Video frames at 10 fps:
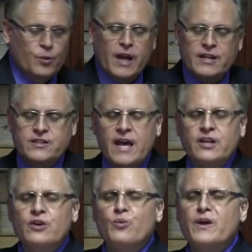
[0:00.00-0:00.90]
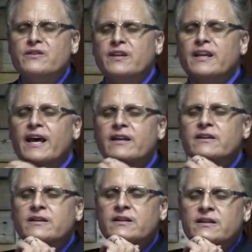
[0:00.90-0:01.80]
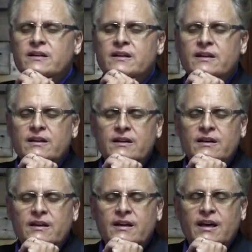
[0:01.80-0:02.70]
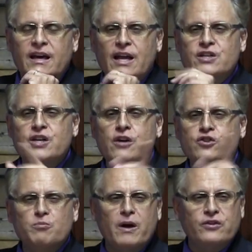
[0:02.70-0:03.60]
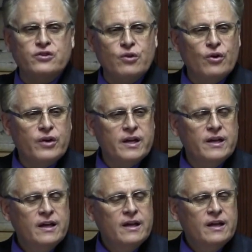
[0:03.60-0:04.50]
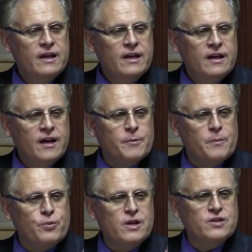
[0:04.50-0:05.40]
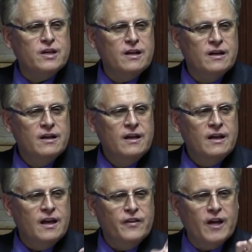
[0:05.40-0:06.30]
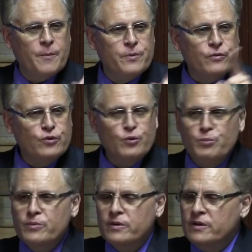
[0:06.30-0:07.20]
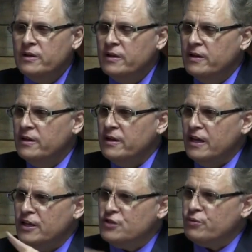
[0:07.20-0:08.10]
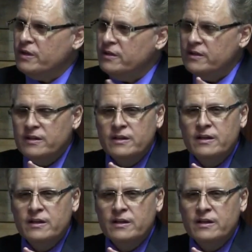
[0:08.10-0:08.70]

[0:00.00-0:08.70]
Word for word: When I sat here Wednesday night and I shared you my story about preaching in the upper room in Israel,